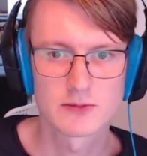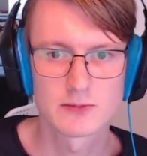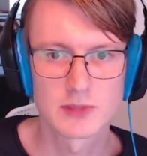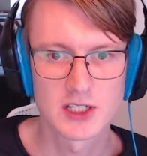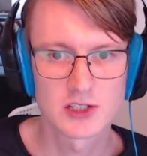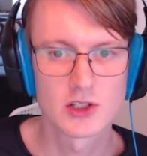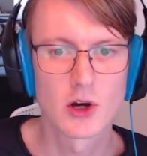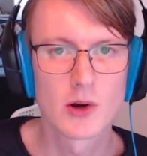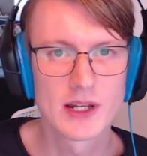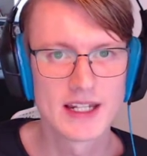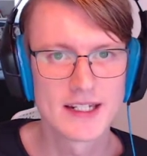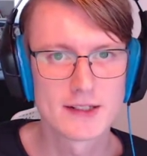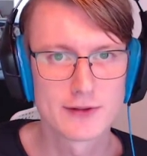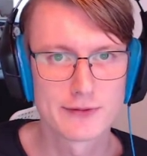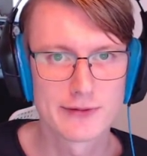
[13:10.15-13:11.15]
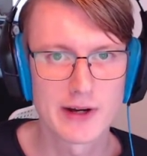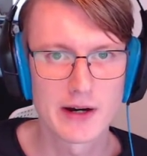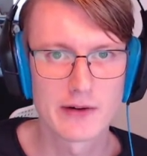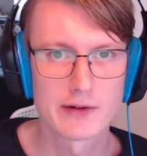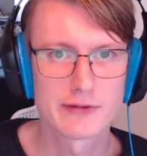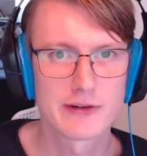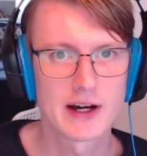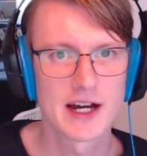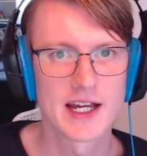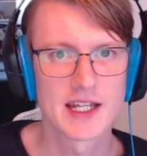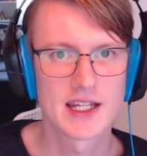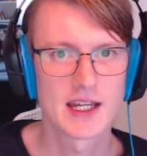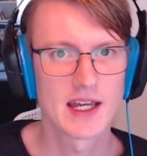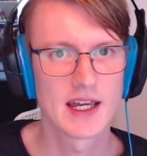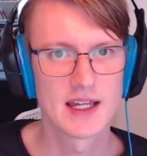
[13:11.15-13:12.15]
because you only need to verify
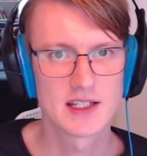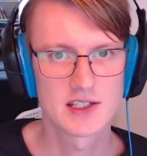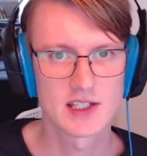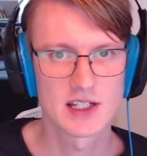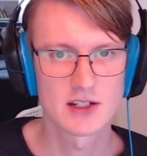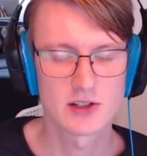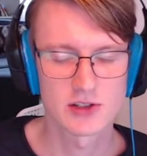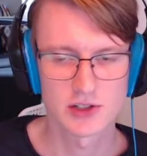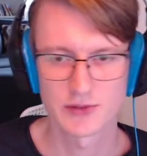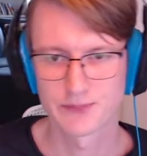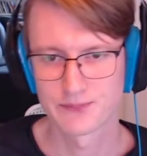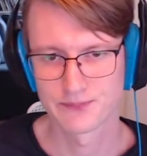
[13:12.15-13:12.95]
a signature.